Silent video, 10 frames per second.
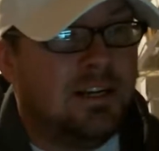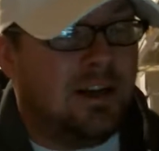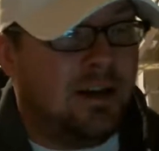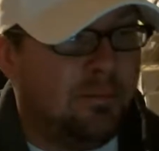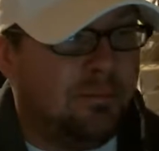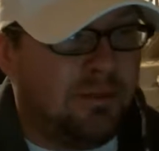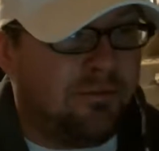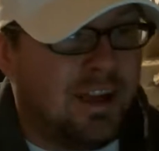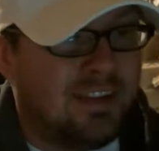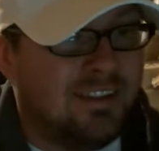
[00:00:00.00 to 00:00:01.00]
In
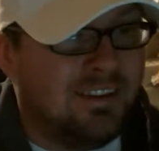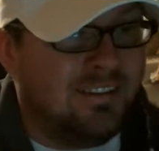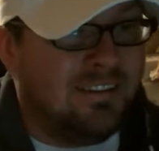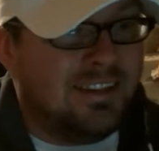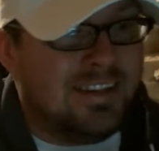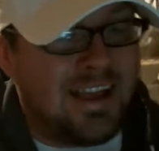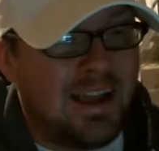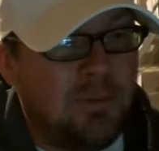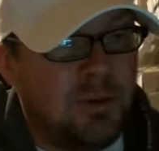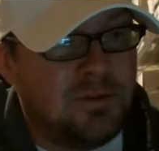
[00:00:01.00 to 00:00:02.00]
fact, the day
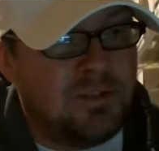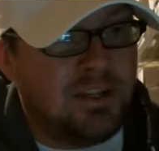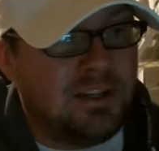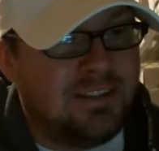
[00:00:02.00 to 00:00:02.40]
I'm using